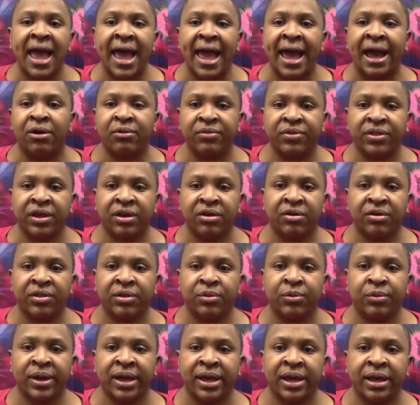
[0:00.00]
out there on
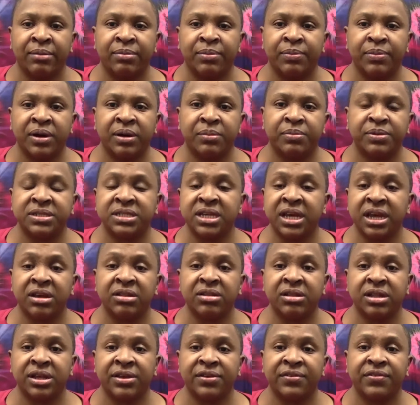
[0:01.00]
the web, but
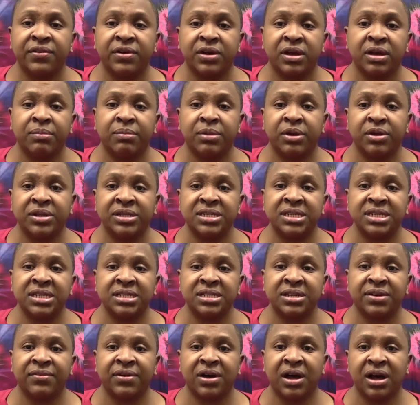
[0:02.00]
particularly for
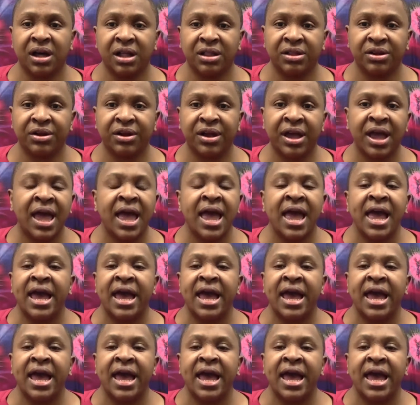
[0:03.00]
communities of color,